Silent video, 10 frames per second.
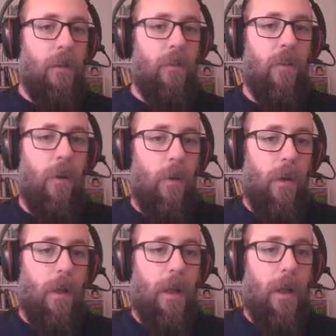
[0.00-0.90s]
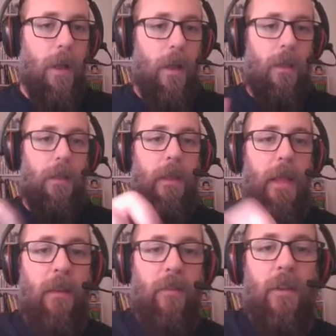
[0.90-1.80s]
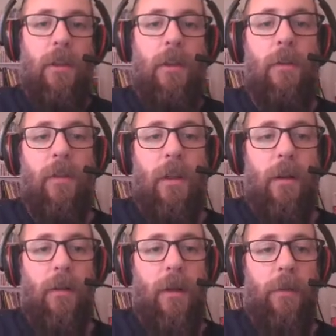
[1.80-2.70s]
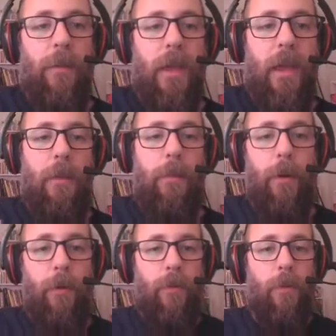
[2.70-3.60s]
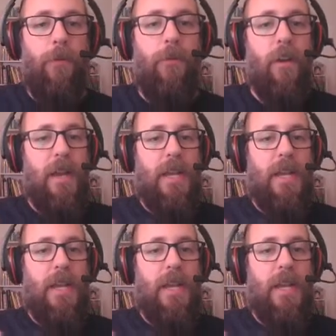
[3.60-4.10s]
So Langston Hughes and Claude McKay both wrote very